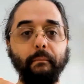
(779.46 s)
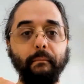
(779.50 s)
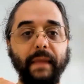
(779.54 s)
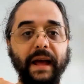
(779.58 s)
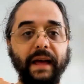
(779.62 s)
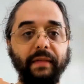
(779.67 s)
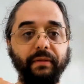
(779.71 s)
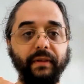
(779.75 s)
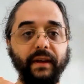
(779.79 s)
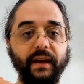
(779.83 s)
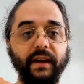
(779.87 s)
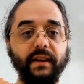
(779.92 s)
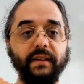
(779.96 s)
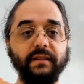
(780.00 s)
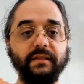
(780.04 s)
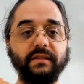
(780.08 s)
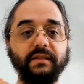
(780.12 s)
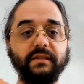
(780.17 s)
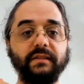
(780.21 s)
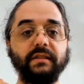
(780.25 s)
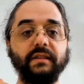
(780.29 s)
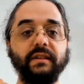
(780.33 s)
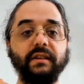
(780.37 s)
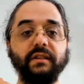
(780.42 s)

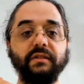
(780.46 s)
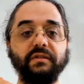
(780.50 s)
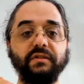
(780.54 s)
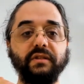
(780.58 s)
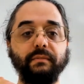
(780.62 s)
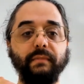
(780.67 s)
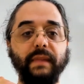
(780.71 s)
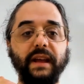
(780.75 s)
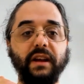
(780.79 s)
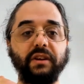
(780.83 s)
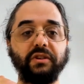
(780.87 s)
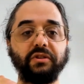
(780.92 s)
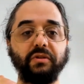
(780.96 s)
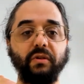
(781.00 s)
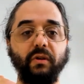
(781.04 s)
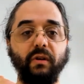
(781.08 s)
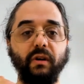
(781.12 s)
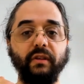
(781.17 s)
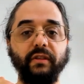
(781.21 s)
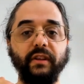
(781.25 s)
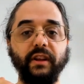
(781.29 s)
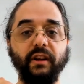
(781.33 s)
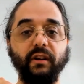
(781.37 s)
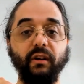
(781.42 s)
methods to make
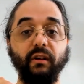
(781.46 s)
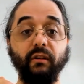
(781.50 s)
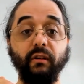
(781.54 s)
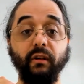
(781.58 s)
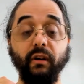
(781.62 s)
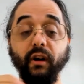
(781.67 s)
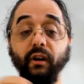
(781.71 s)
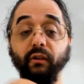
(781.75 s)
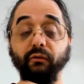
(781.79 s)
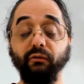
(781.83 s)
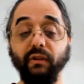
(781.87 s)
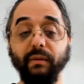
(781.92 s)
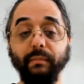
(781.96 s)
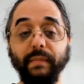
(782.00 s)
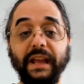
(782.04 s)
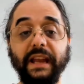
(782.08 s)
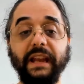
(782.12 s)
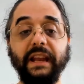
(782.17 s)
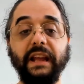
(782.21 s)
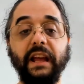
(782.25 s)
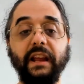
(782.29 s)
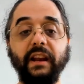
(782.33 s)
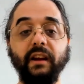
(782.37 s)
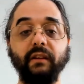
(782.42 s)
sure that you're
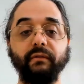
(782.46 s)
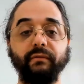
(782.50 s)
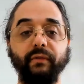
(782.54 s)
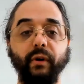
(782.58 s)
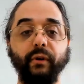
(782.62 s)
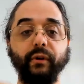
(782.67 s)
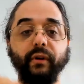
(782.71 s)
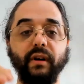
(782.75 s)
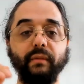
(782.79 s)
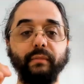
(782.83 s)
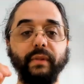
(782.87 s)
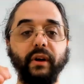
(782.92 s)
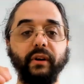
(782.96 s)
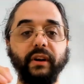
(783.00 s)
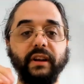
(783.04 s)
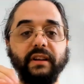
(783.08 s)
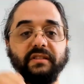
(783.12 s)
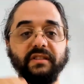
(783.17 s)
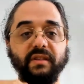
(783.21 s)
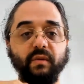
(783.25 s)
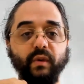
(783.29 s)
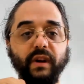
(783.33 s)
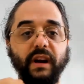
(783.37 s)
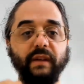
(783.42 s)
remediating
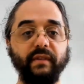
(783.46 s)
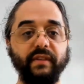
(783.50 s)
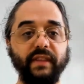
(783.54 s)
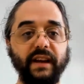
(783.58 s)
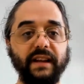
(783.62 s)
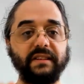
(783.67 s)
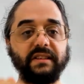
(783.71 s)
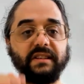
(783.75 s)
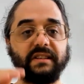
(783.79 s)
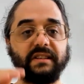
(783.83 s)
vulnerabilities to whatever that